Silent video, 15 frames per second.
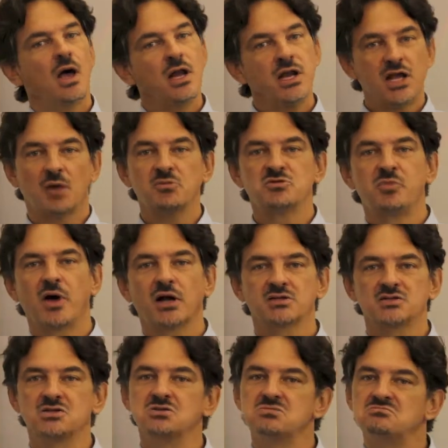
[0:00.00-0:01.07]
and he comes back
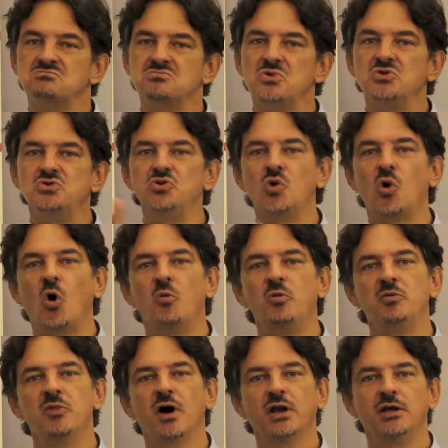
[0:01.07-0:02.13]
and says, you owe
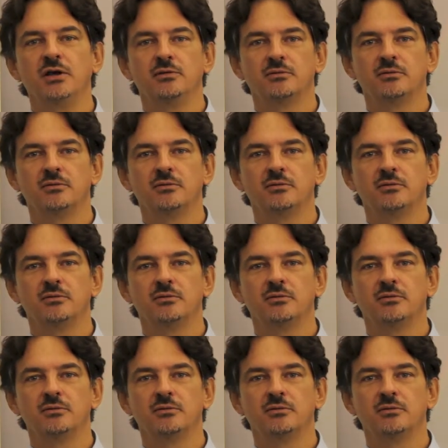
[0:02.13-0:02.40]
me money.